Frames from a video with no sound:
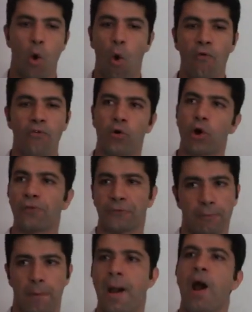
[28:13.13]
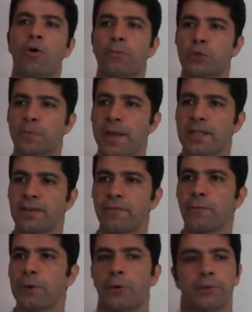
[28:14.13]
Overall, from a power
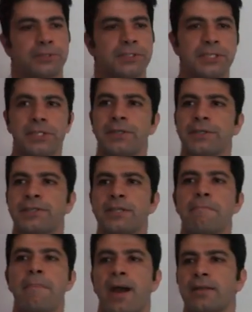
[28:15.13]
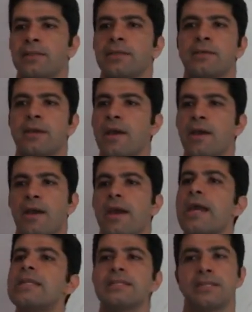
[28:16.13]
perspective, we don't see this impacting
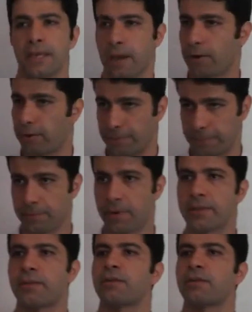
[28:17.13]
anything at all, right?